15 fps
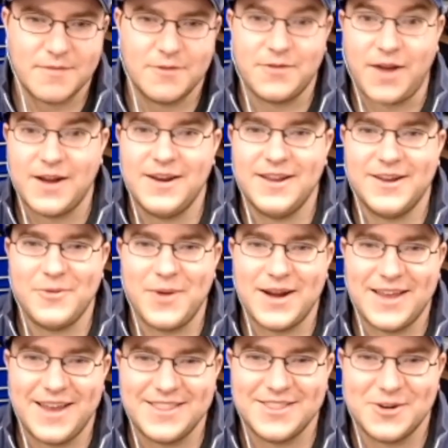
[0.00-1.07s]
finding a
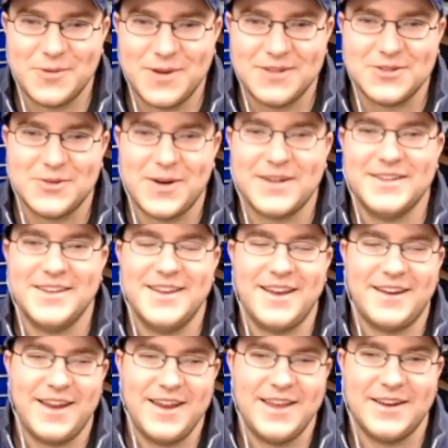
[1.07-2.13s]
way to hit their wheel
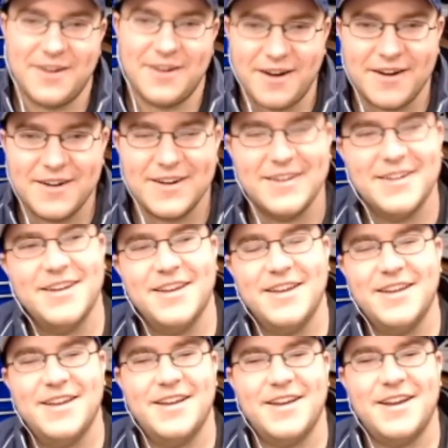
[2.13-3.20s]
directly and hitting it hard
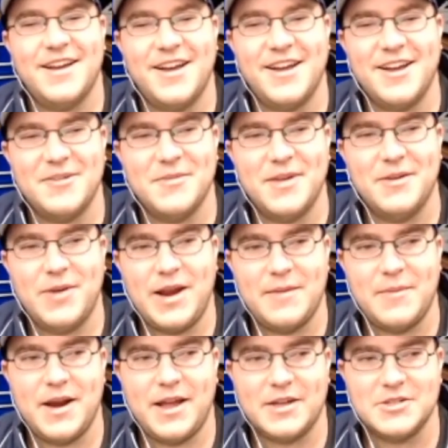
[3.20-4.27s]
in a way
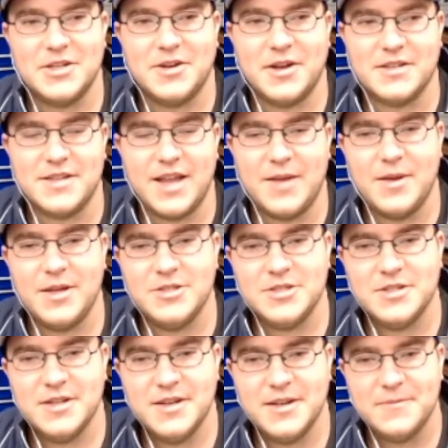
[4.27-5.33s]
that might actually cause
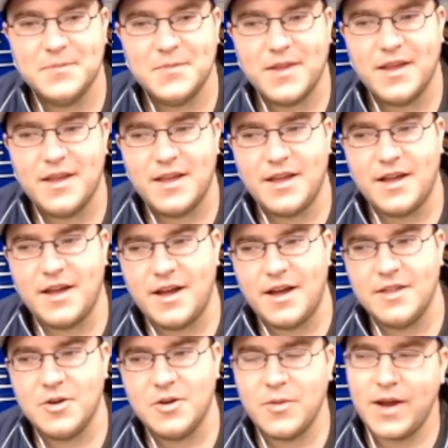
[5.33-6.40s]
damage.
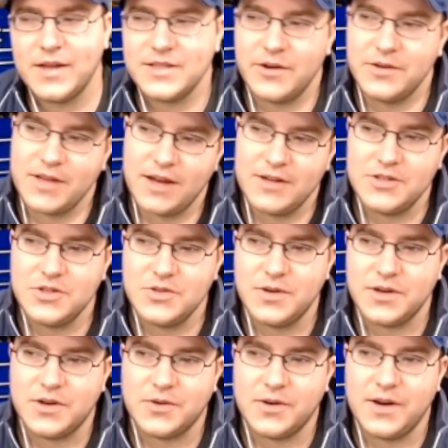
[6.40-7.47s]
Otherwise, I would tend
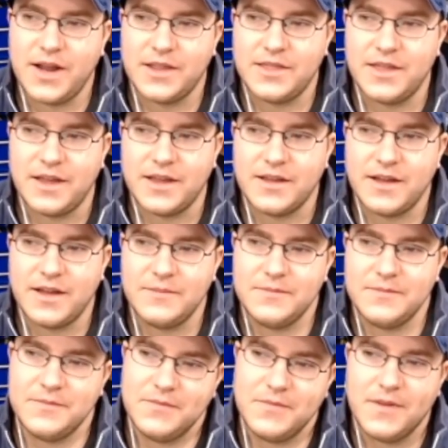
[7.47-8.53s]
to agree. I think
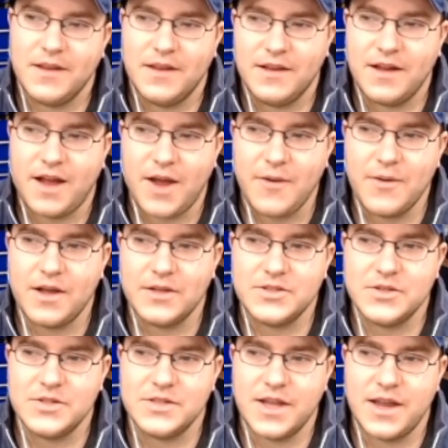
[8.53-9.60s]
I would
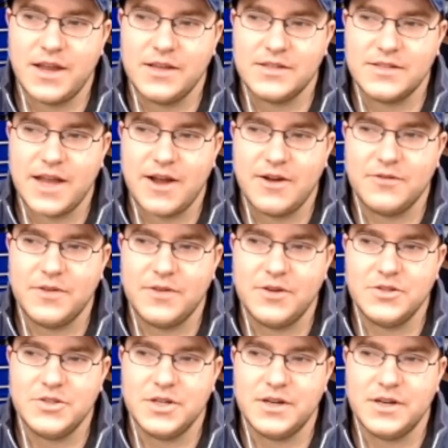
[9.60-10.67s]
also say Sao
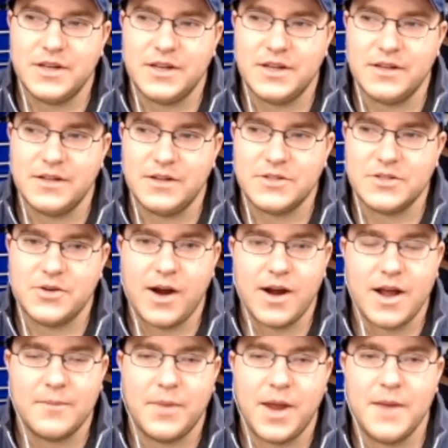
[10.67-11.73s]
Fusion, it looks
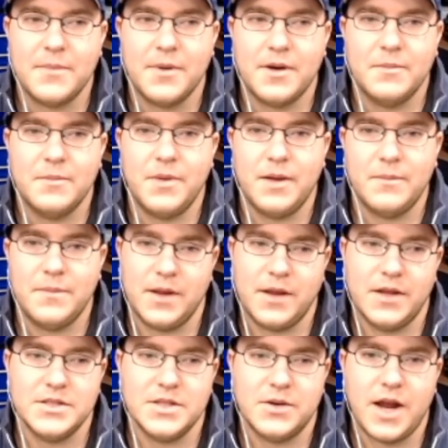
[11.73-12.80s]
great on paper, but
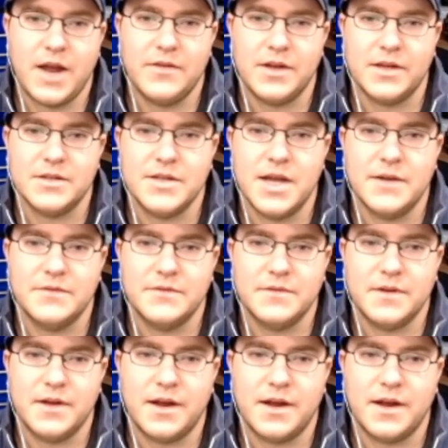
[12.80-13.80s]
because they were having a tough,